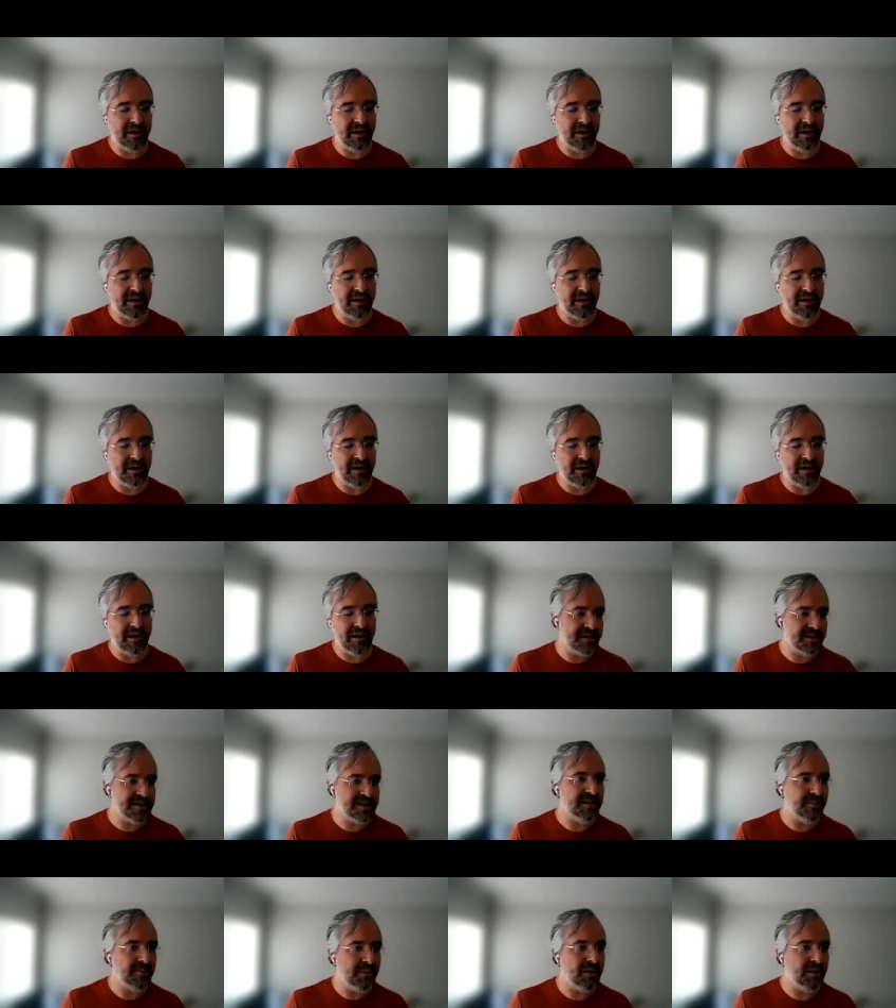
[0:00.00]
the
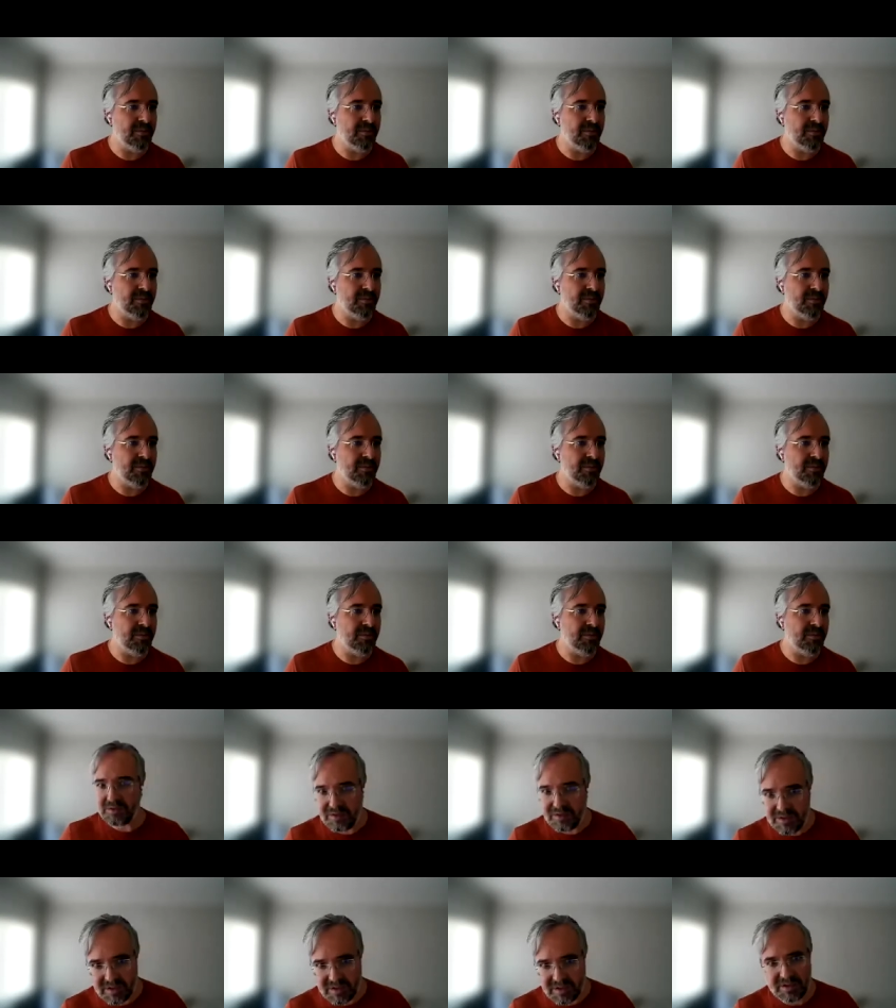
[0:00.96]
simpler ones.
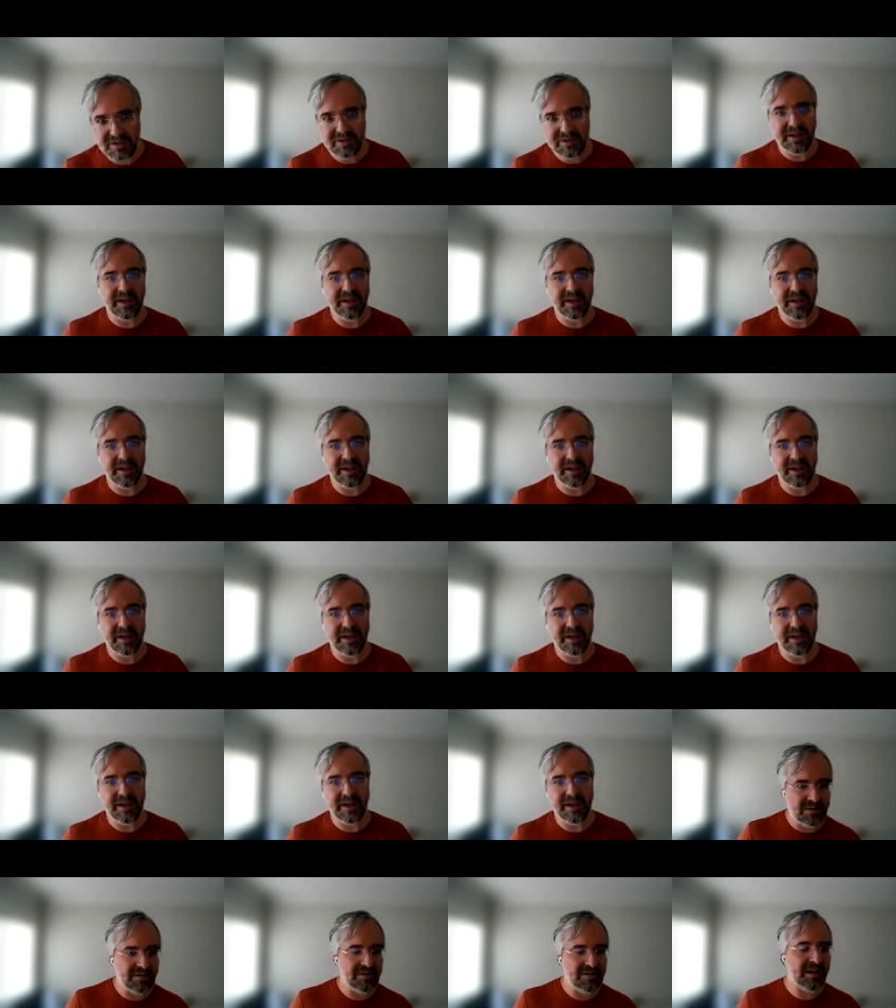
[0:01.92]
You start to get
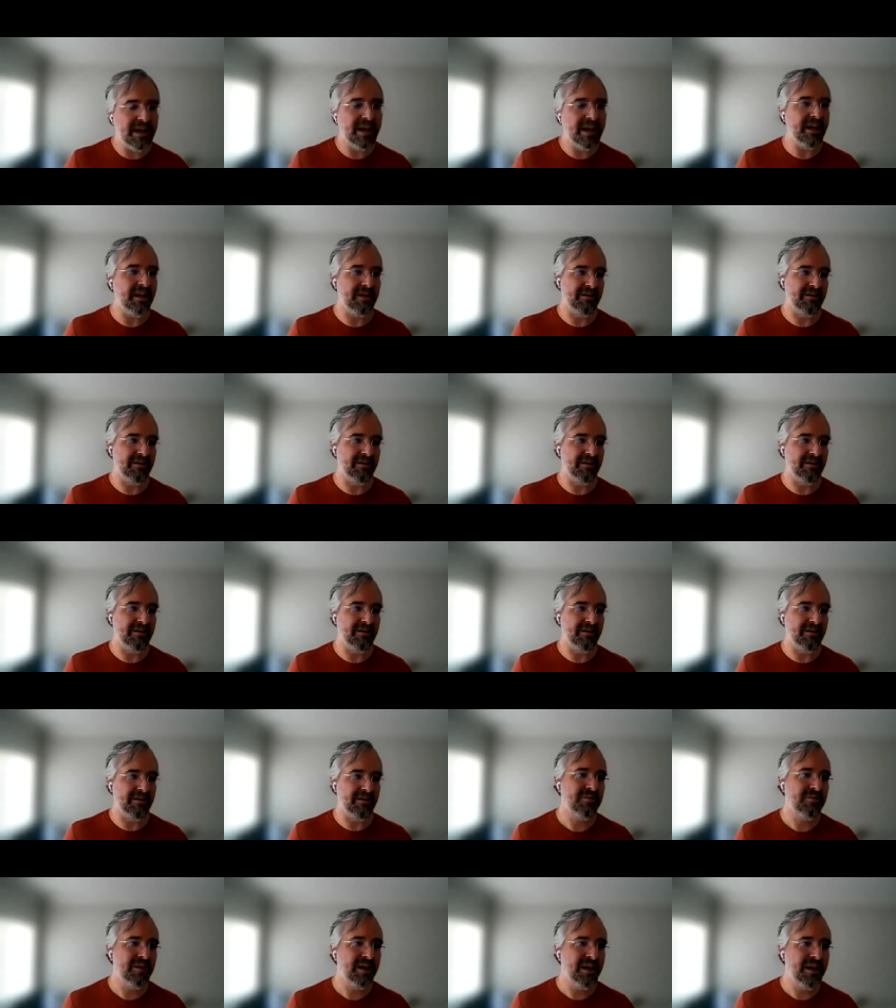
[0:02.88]
into the hang of it,
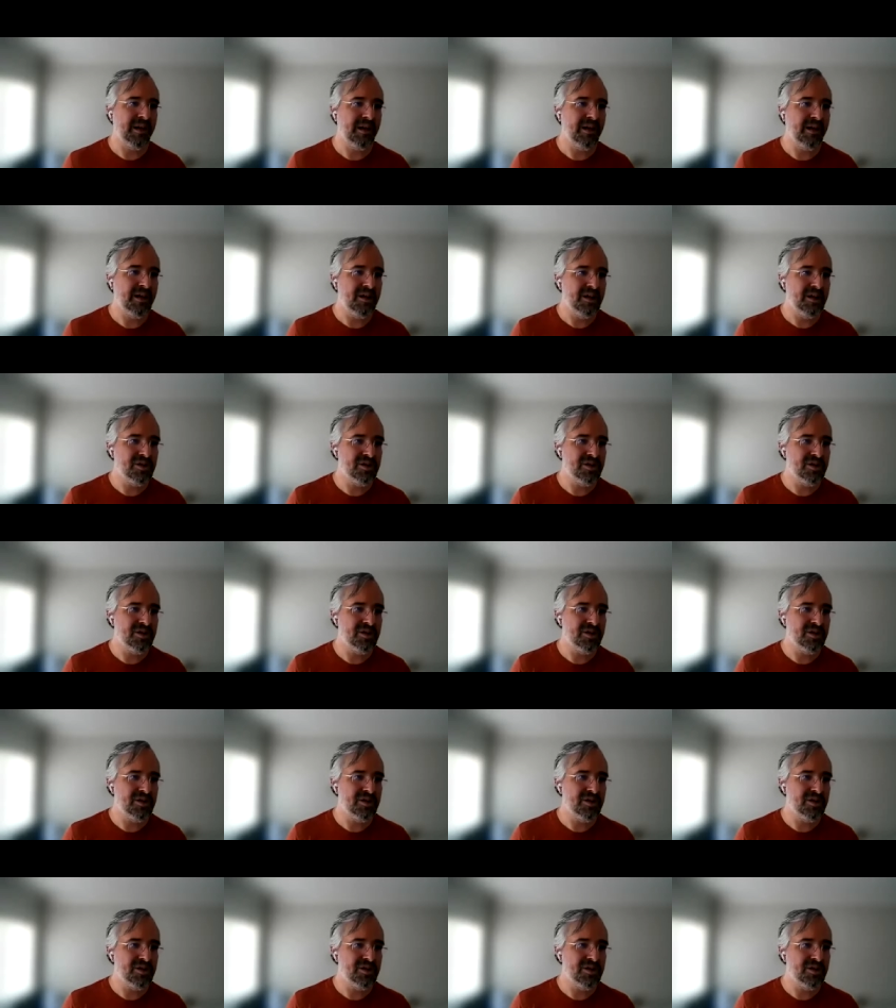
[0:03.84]
right? Yeah.